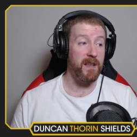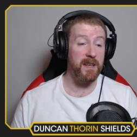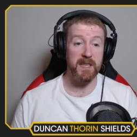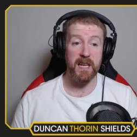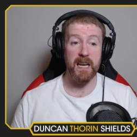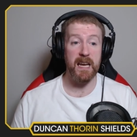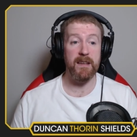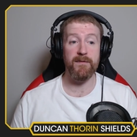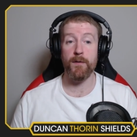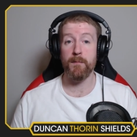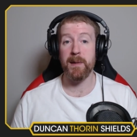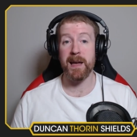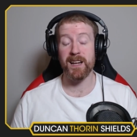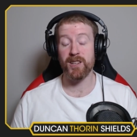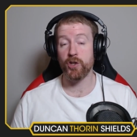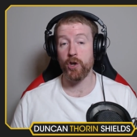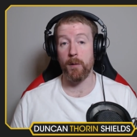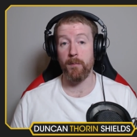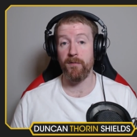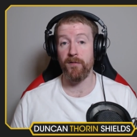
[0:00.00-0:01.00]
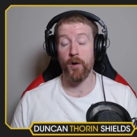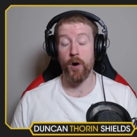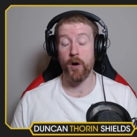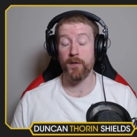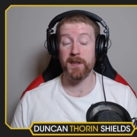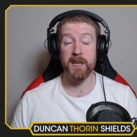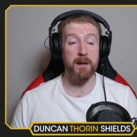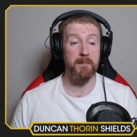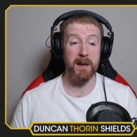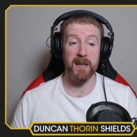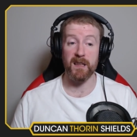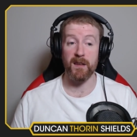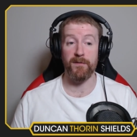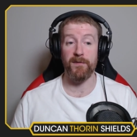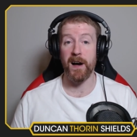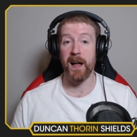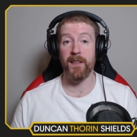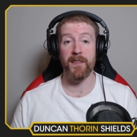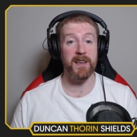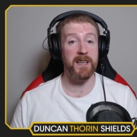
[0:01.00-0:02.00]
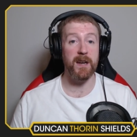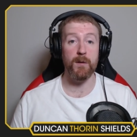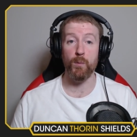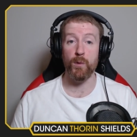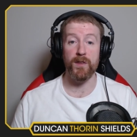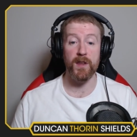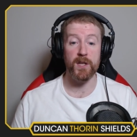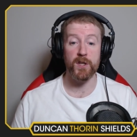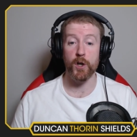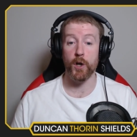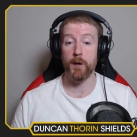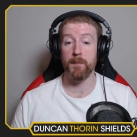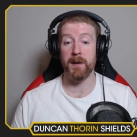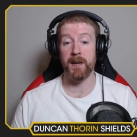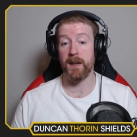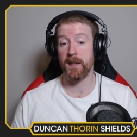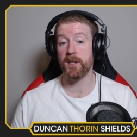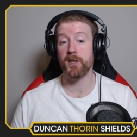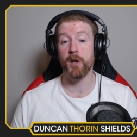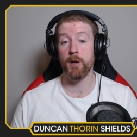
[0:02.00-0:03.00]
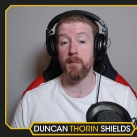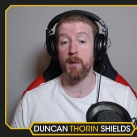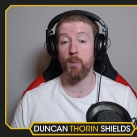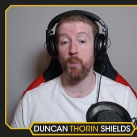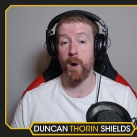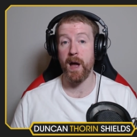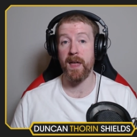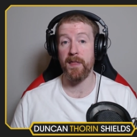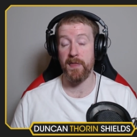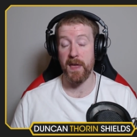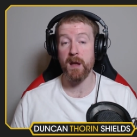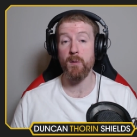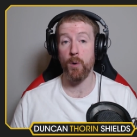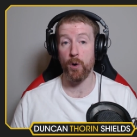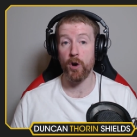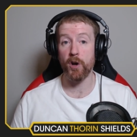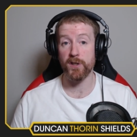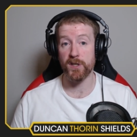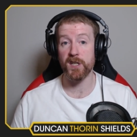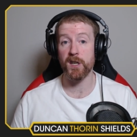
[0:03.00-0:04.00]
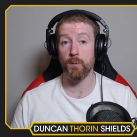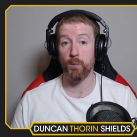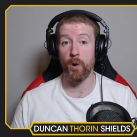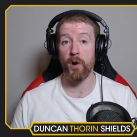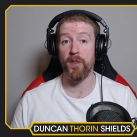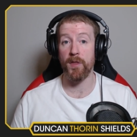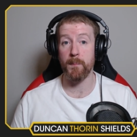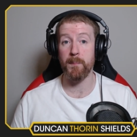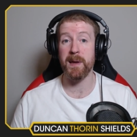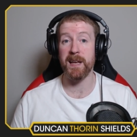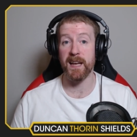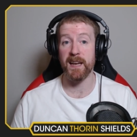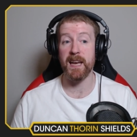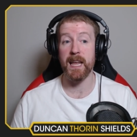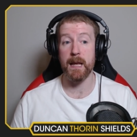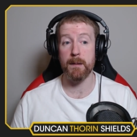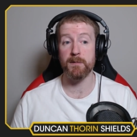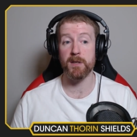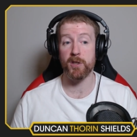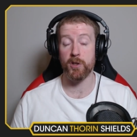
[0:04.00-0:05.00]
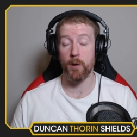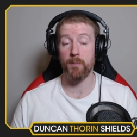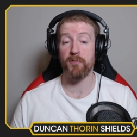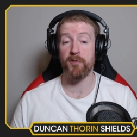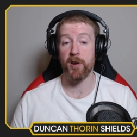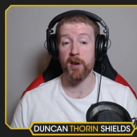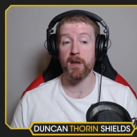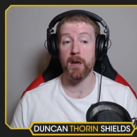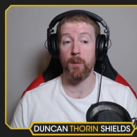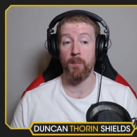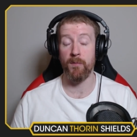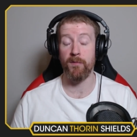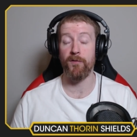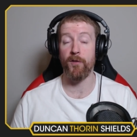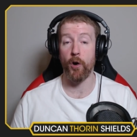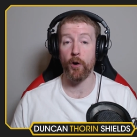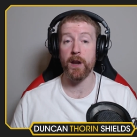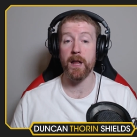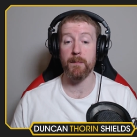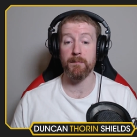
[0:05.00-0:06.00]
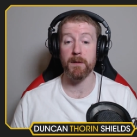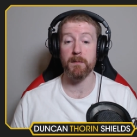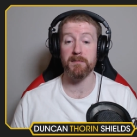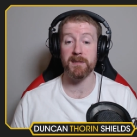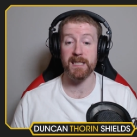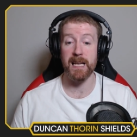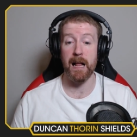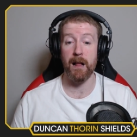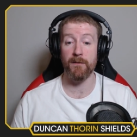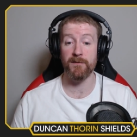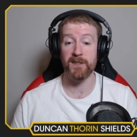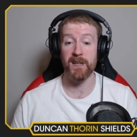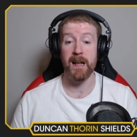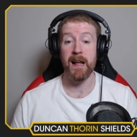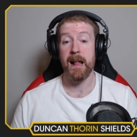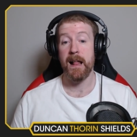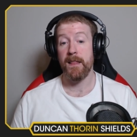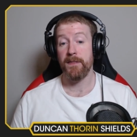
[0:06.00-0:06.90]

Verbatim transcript: They didn't even make top four, didn't make the final, they didn't win the tournament, in a tournament where they were considered one of the bigger names, a top three, top four name themselves.